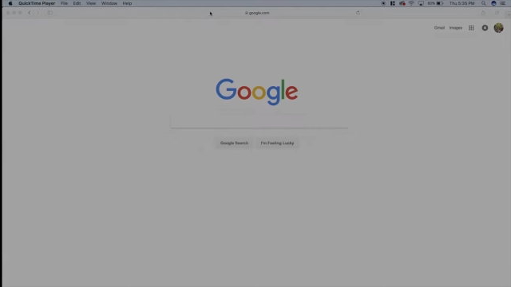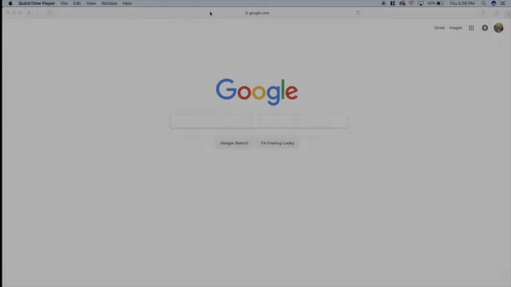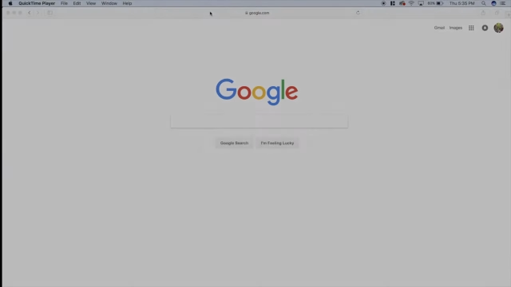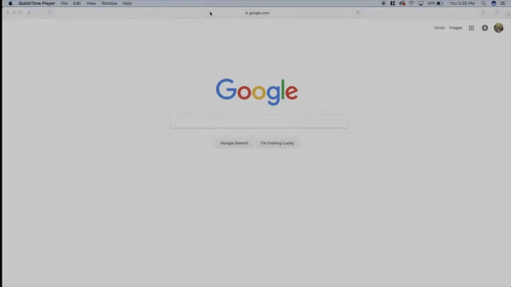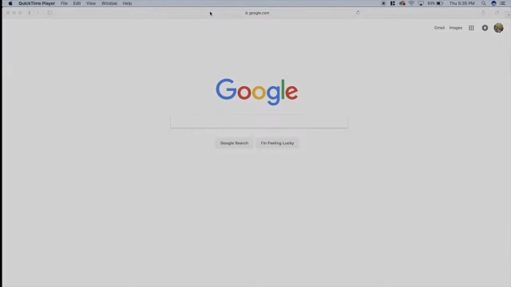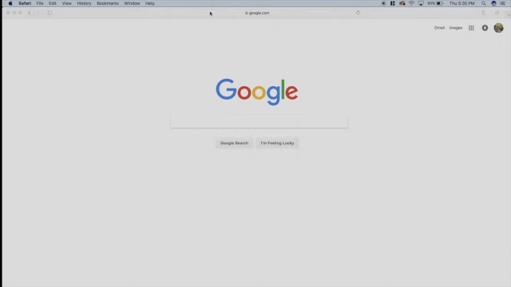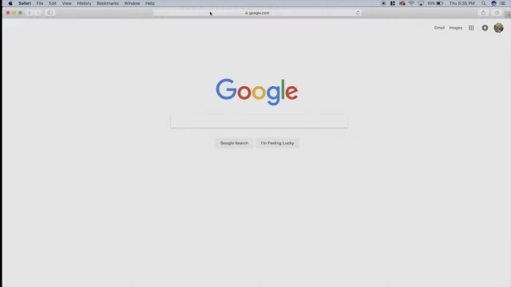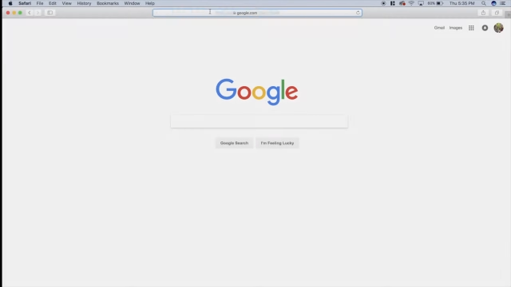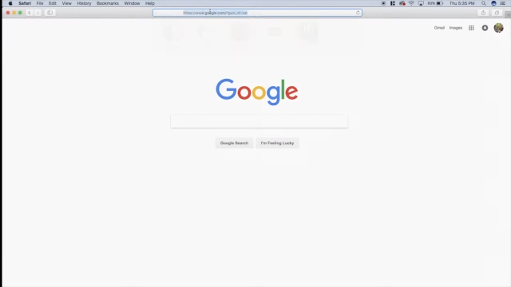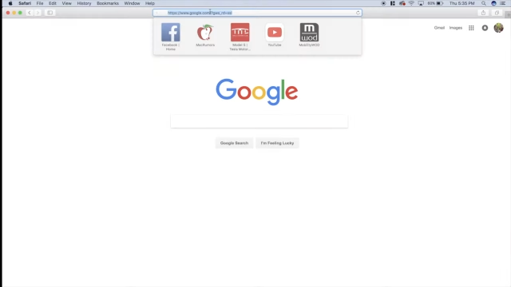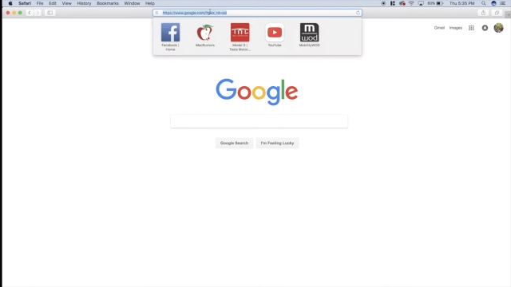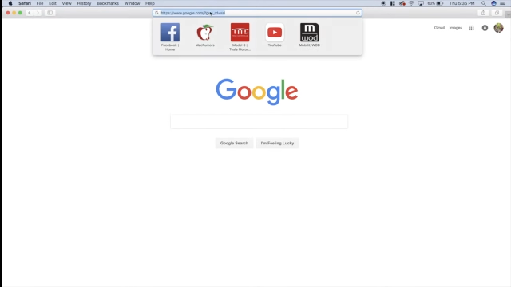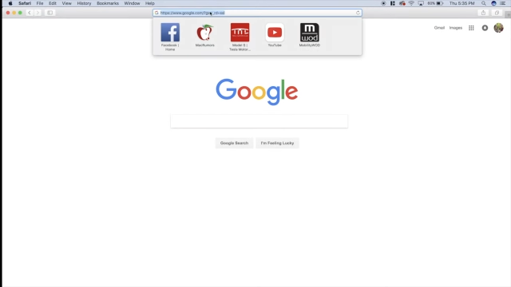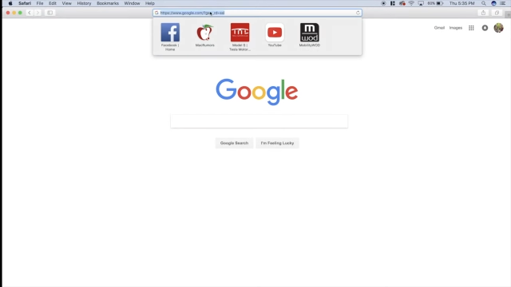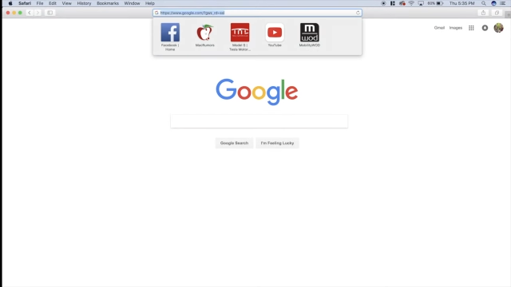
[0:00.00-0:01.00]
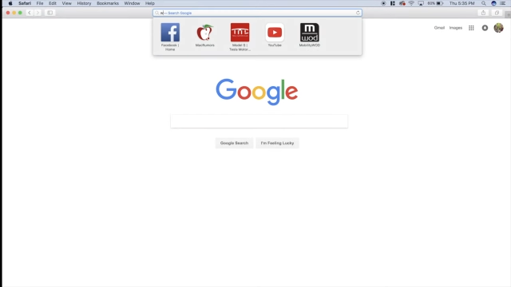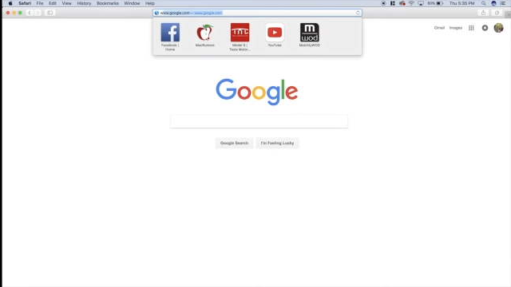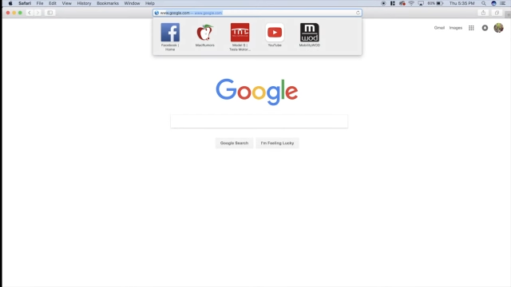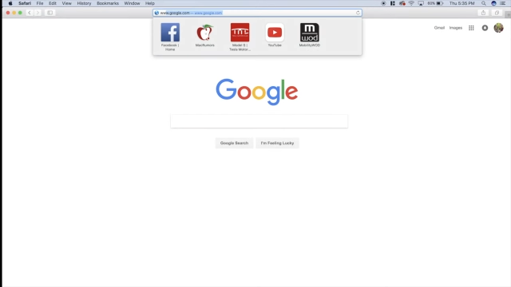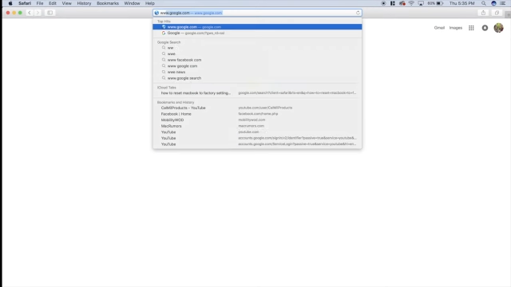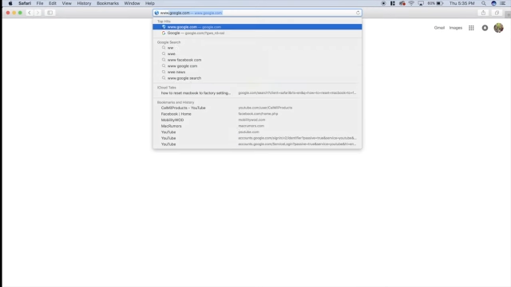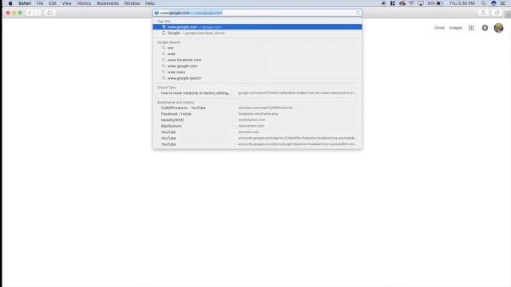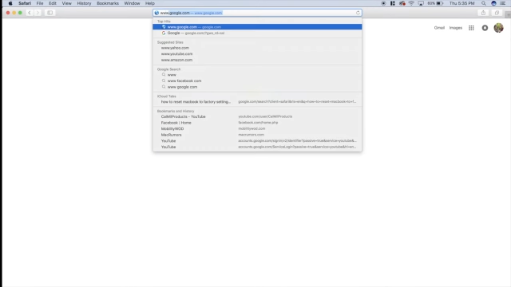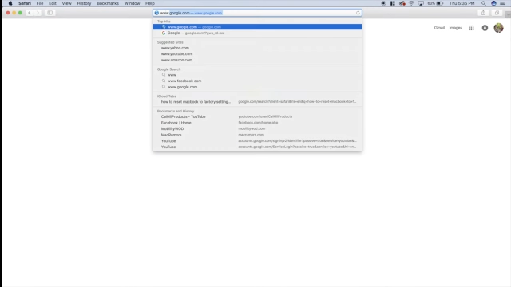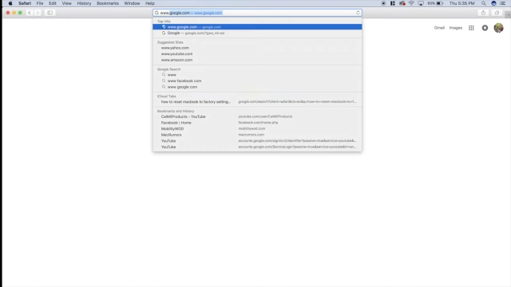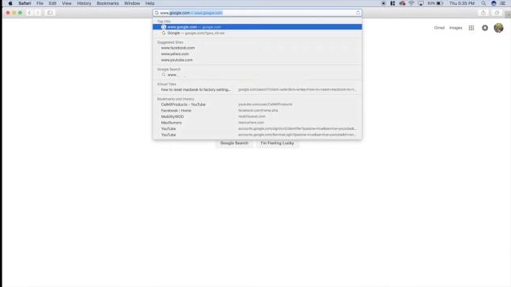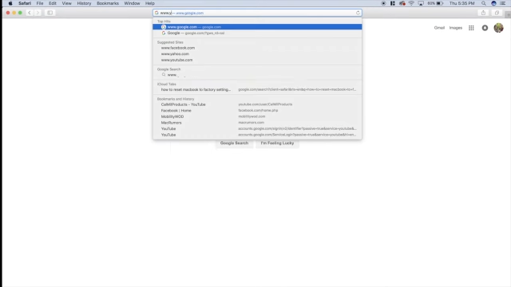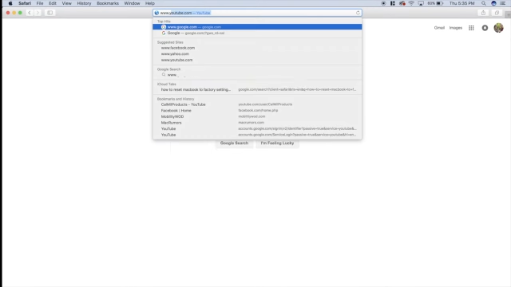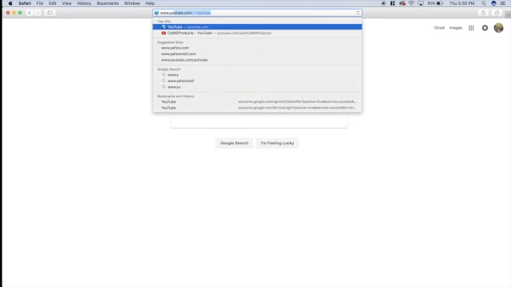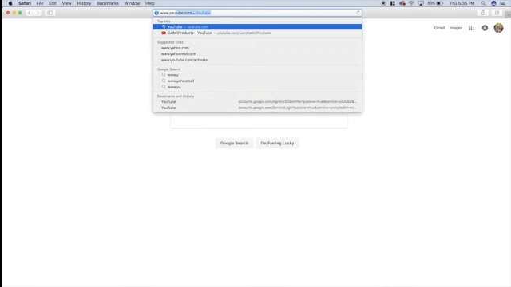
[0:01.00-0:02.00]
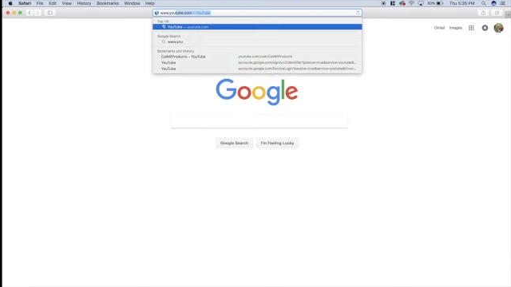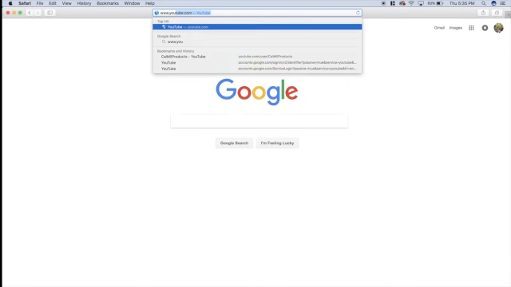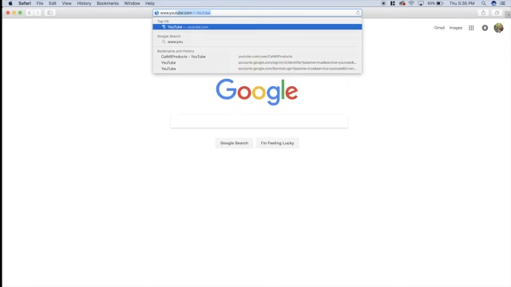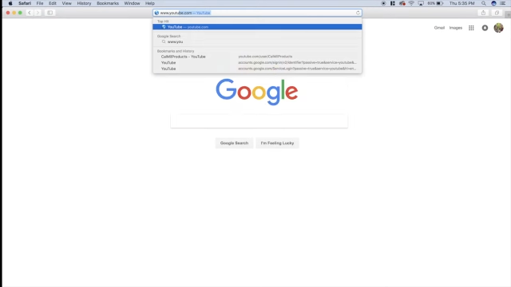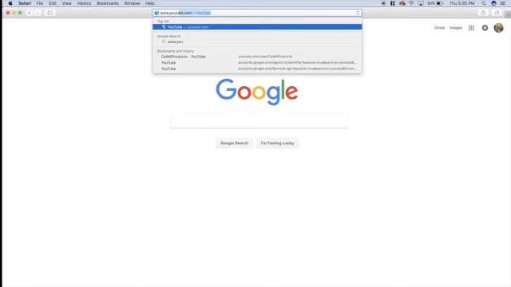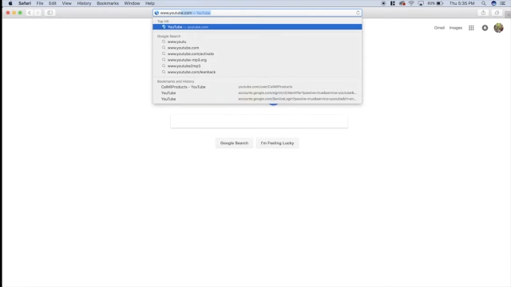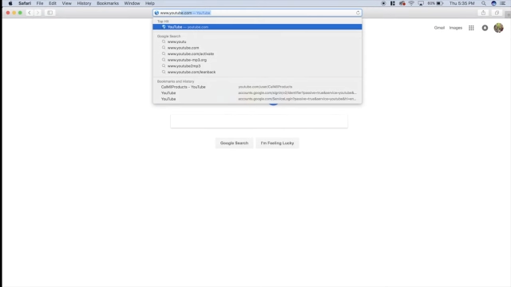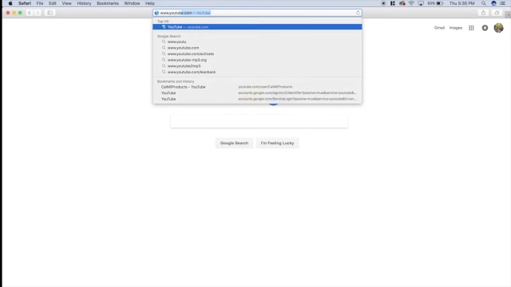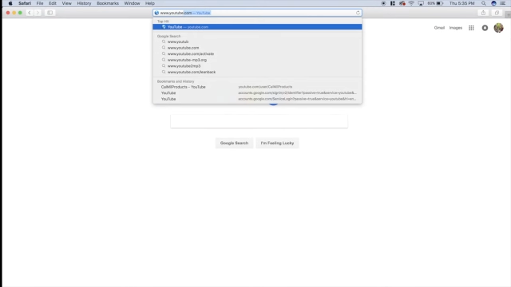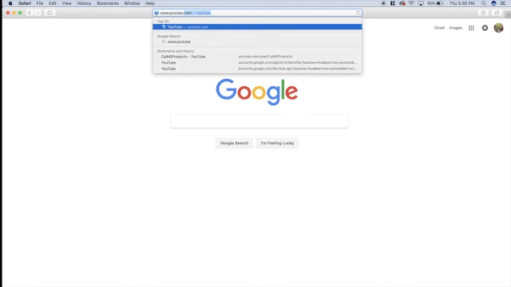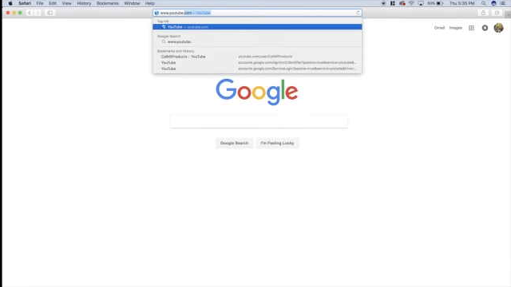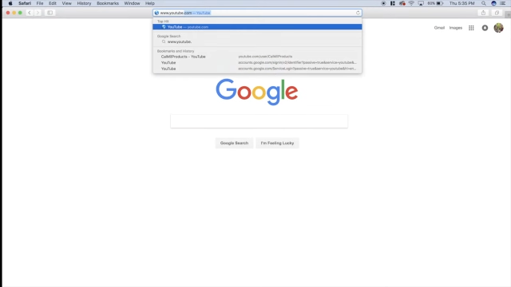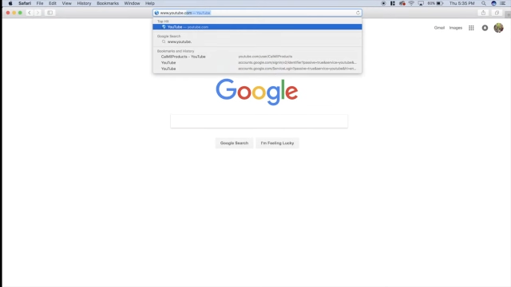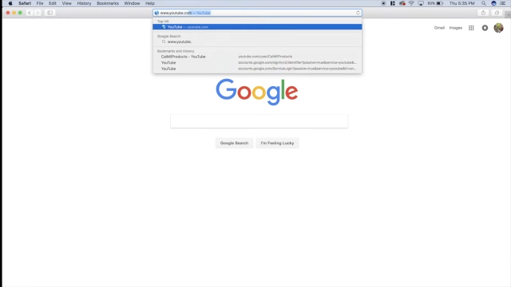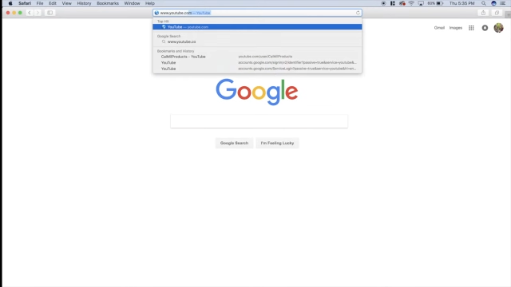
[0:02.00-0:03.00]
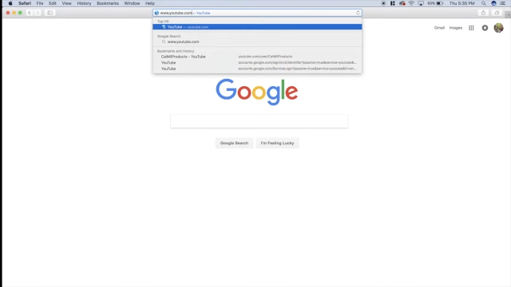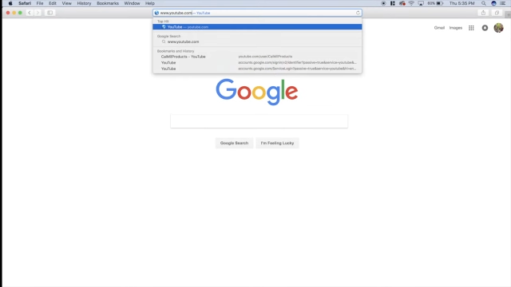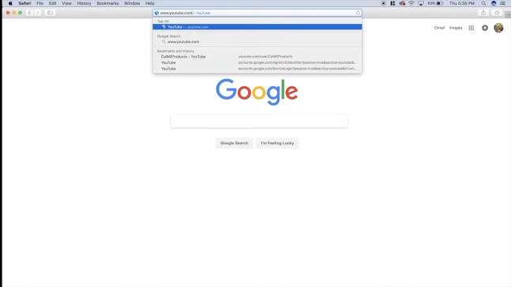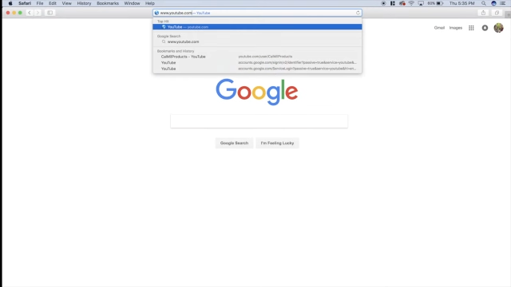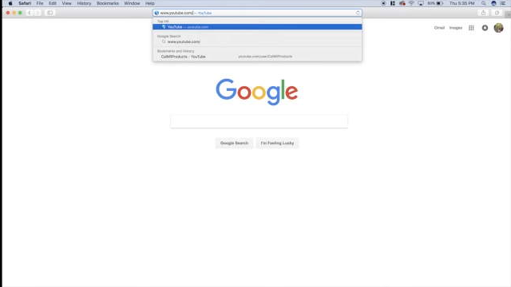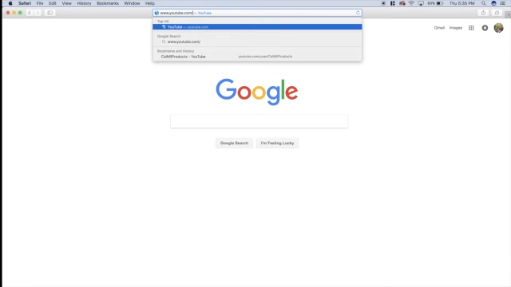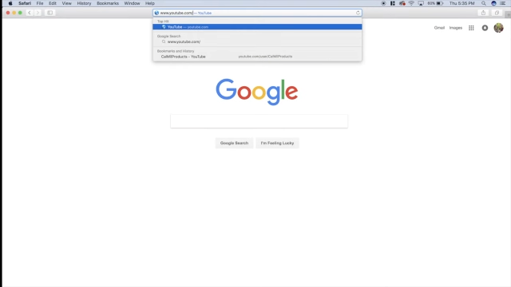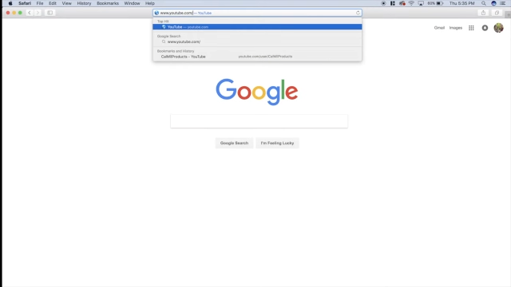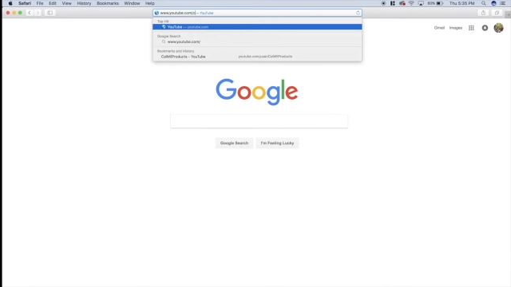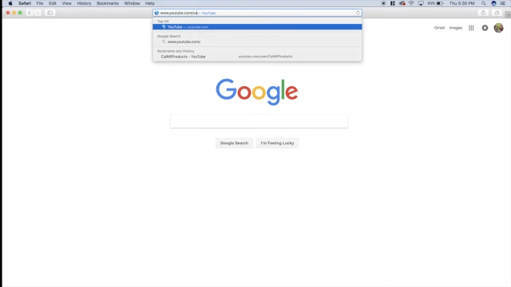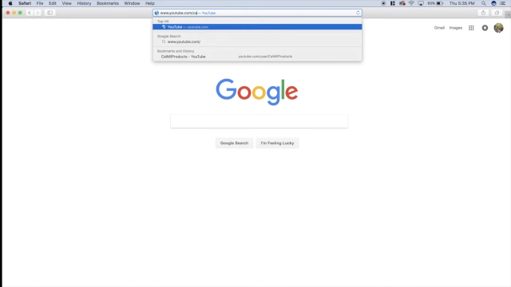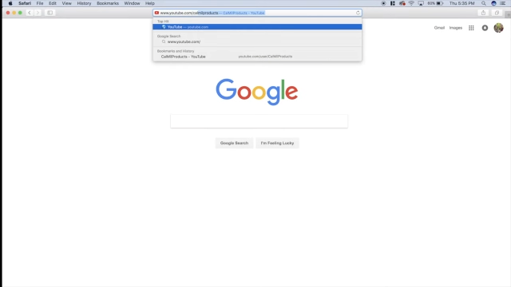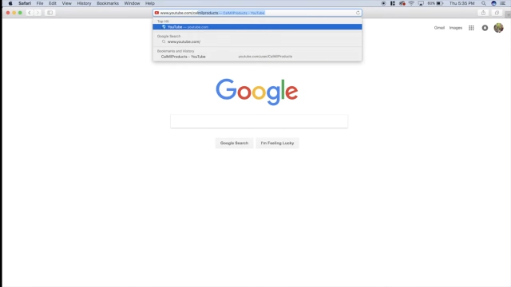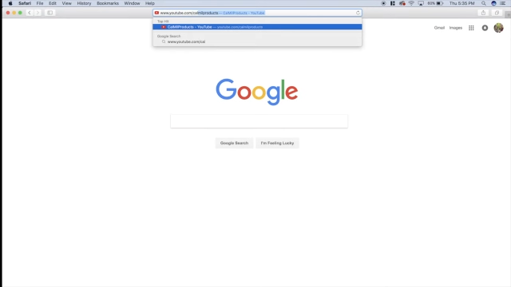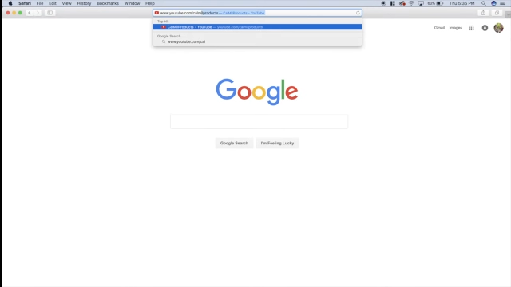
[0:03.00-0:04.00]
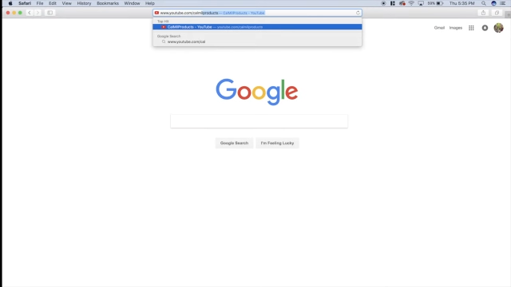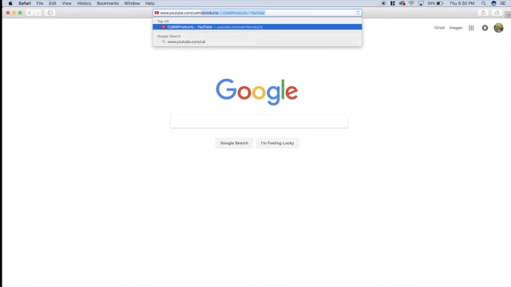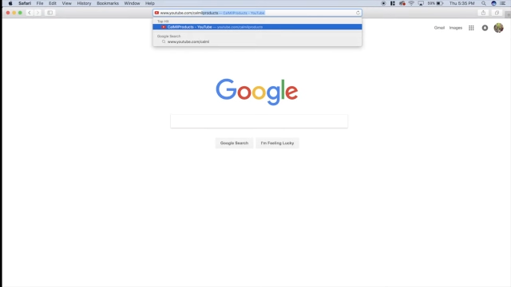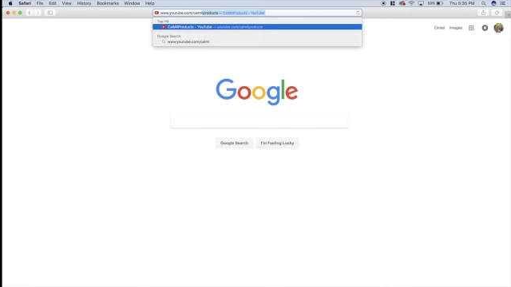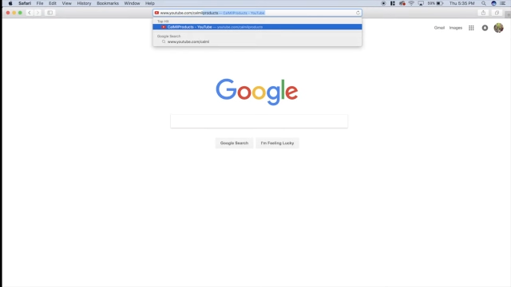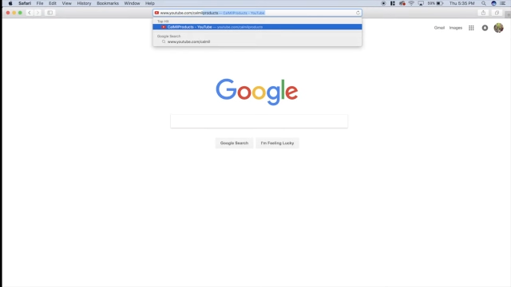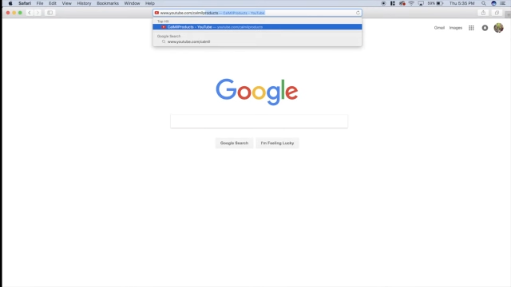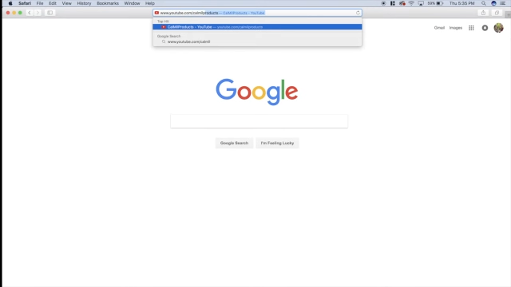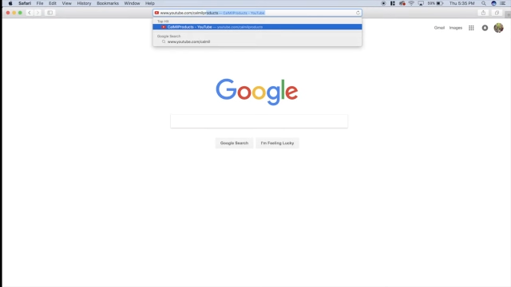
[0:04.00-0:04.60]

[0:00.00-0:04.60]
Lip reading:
No face is visible, so there are no lips to read.